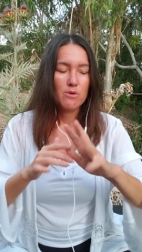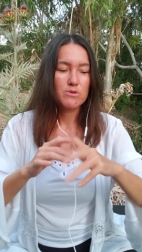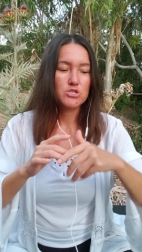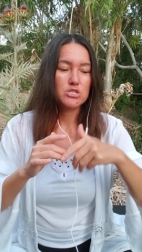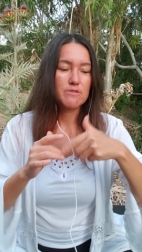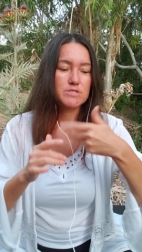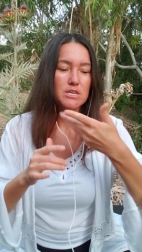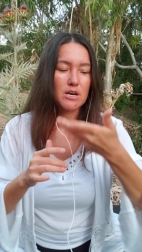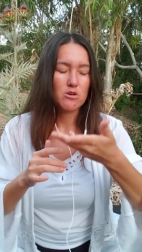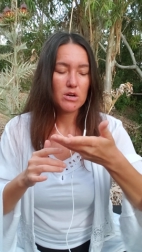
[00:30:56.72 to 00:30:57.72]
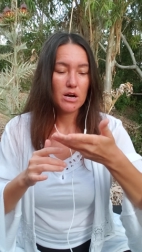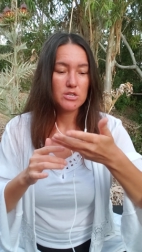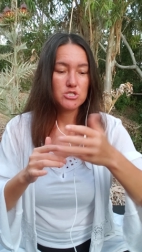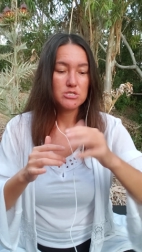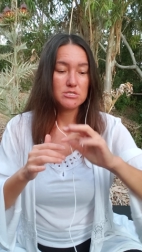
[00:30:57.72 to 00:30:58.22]
We're shifting our
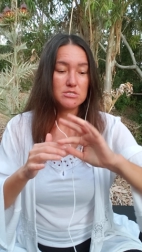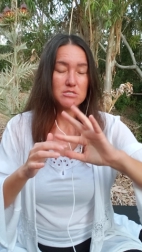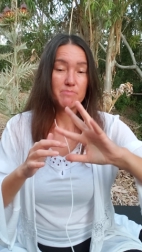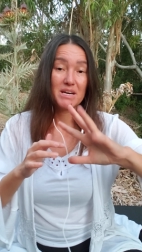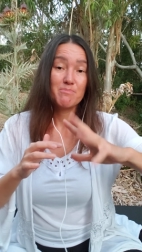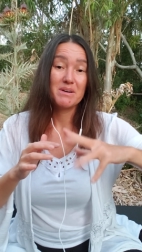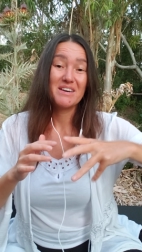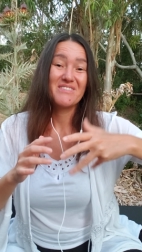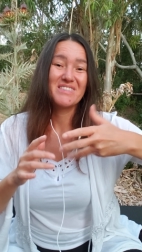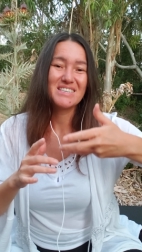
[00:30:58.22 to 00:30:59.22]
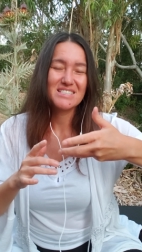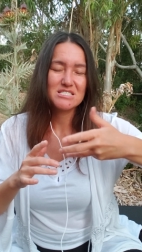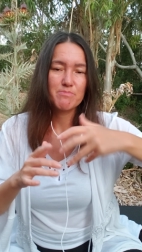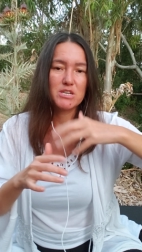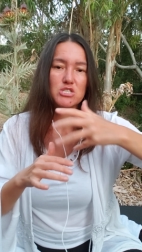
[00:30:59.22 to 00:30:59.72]
consciousness. By
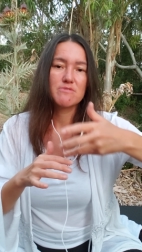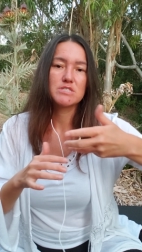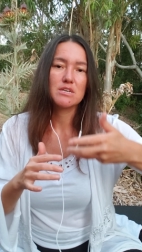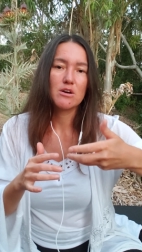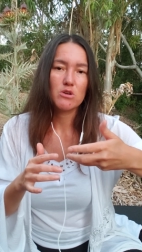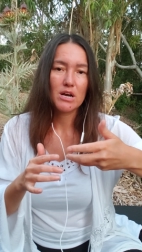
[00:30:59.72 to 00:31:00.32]
shifting our